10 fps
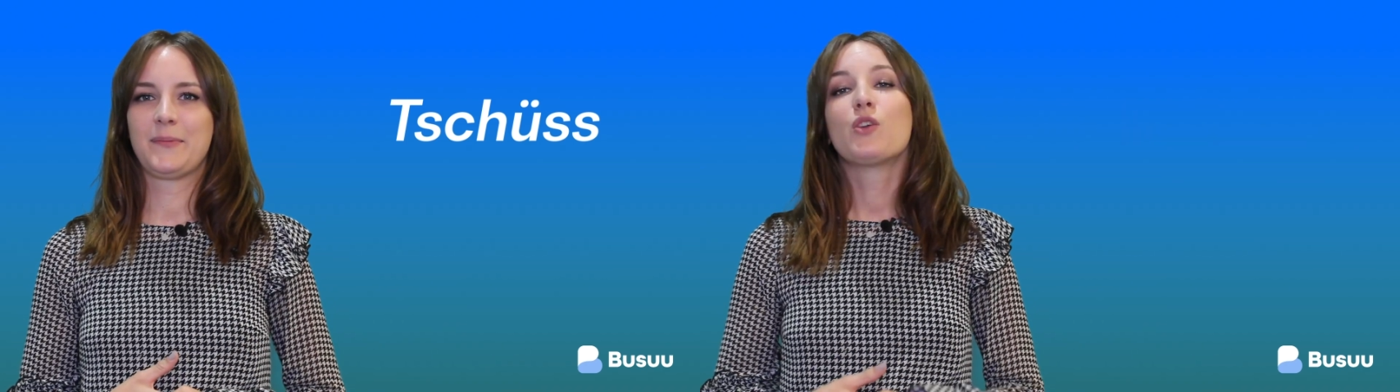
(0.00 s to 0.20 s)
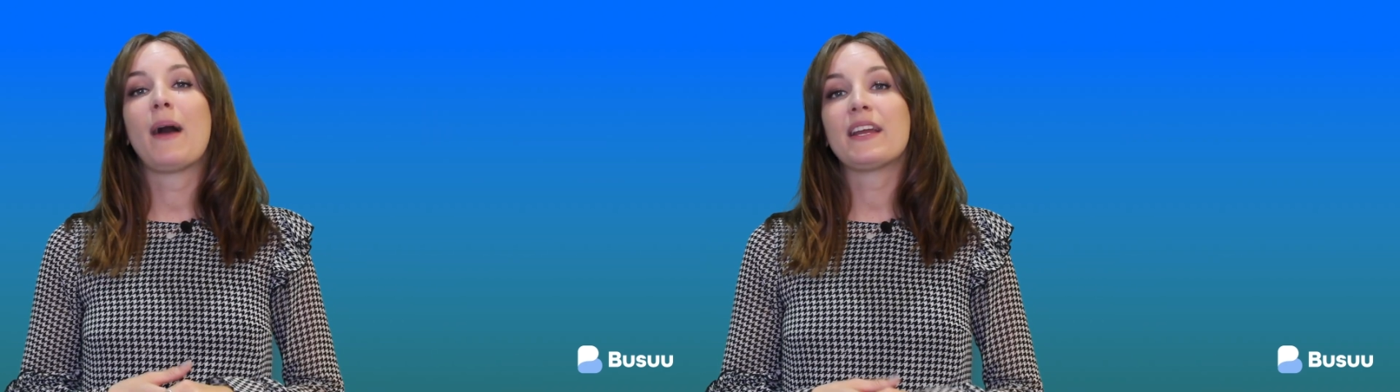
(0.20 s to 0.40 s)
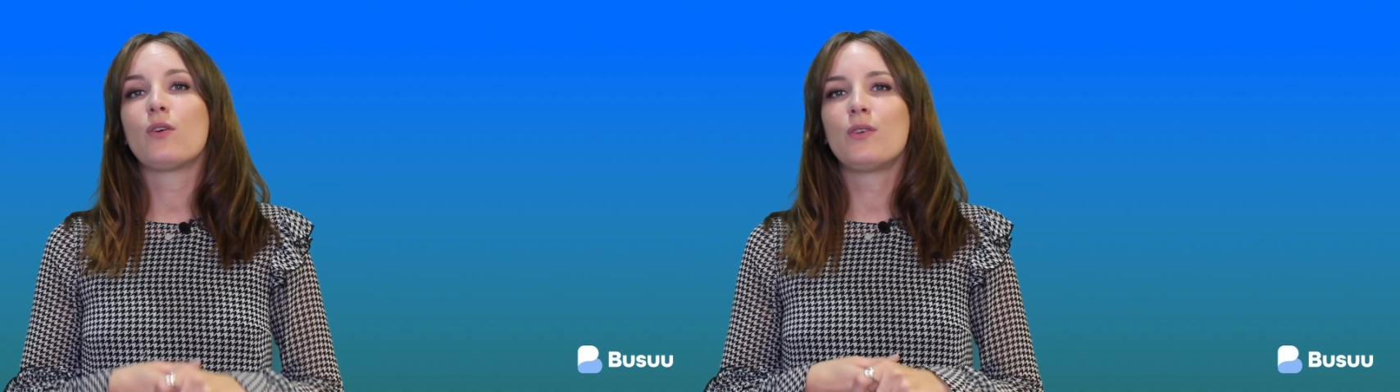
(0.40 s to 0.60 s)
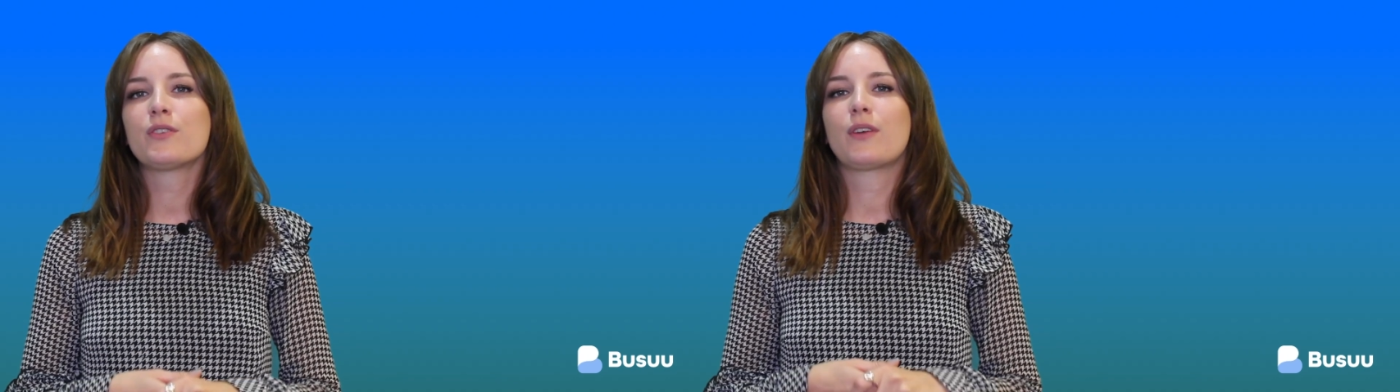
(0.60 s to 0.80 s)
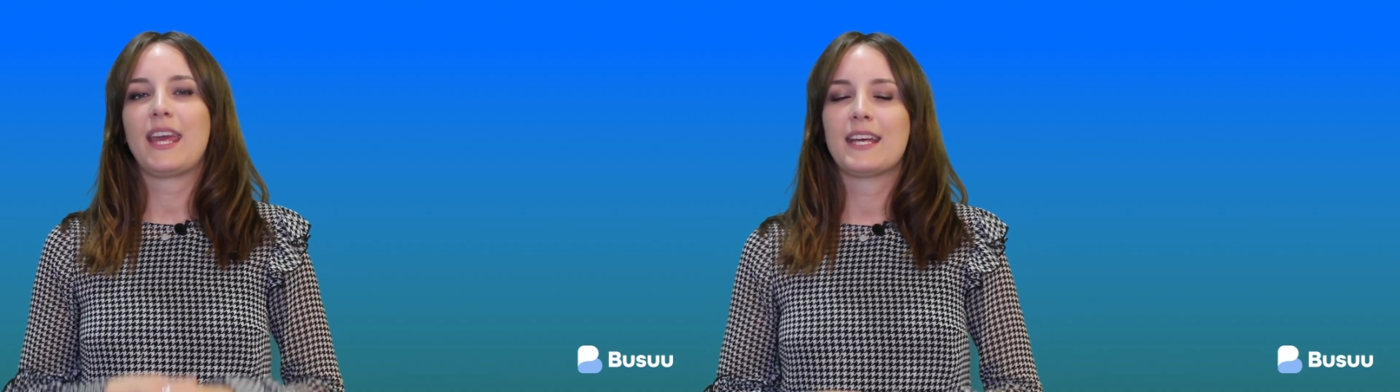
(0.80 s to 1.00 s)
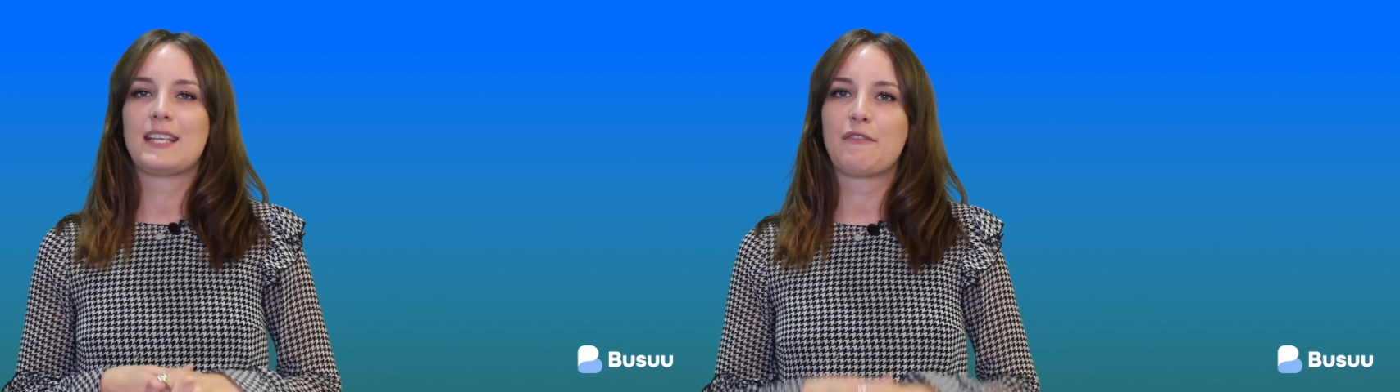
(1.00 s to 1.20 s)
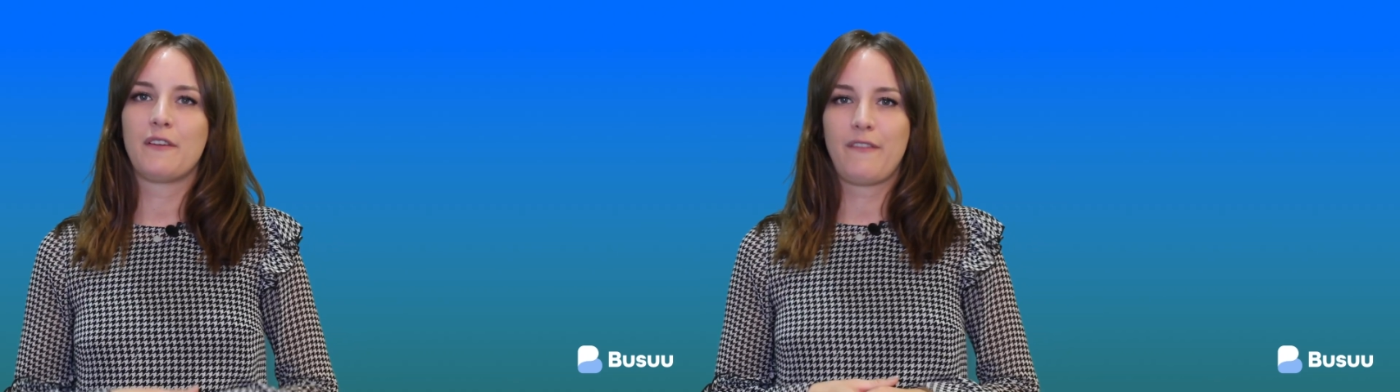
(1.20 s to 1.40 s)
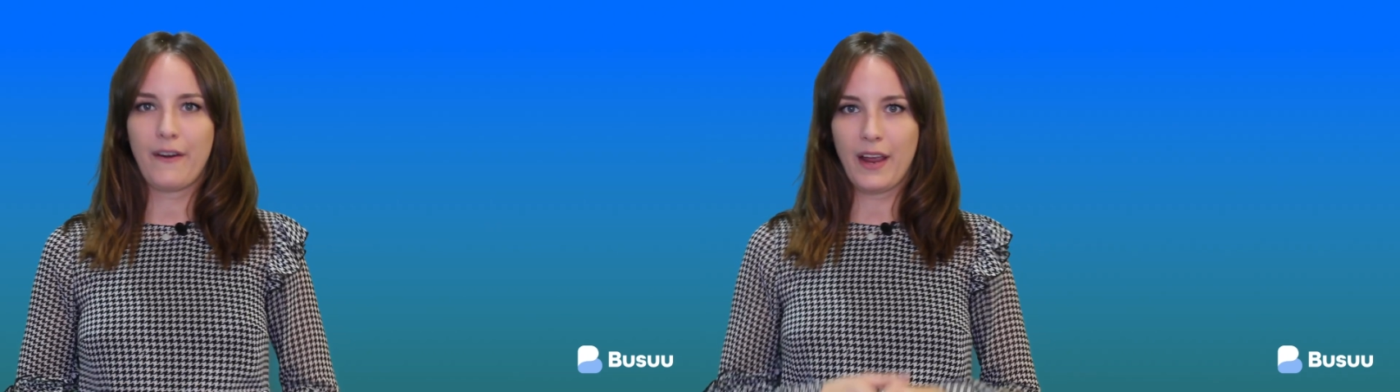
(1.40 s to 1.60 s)
You might also hear
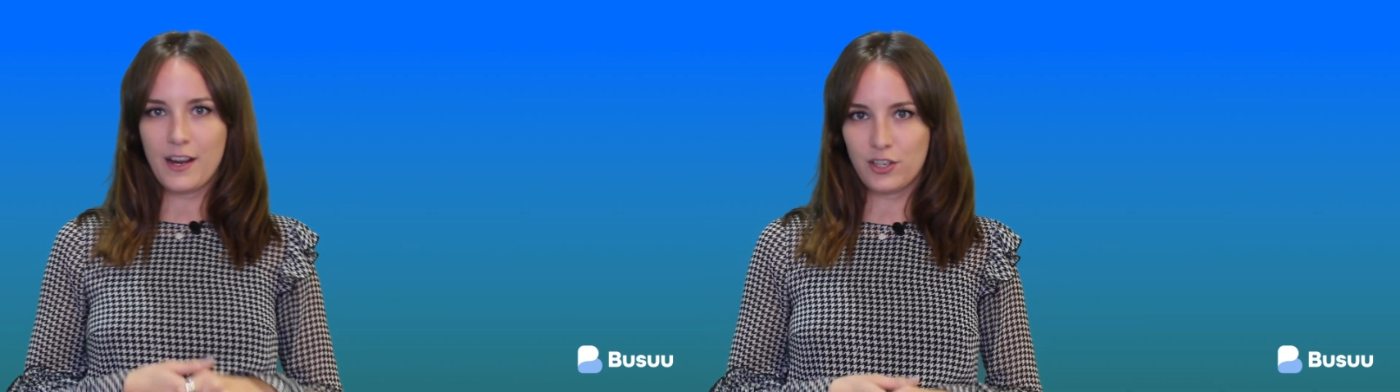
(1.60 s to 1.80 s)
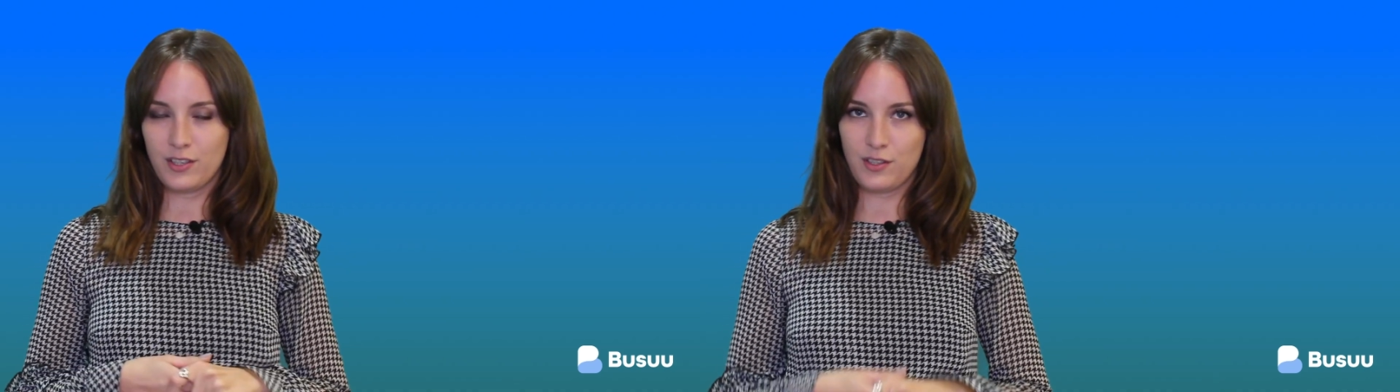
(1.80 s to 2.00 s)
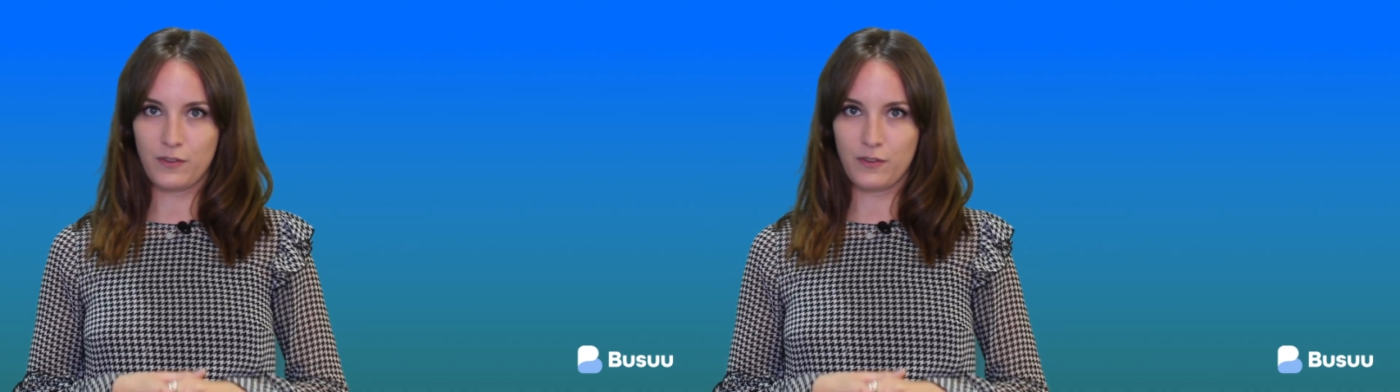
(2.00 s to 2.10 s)
different variations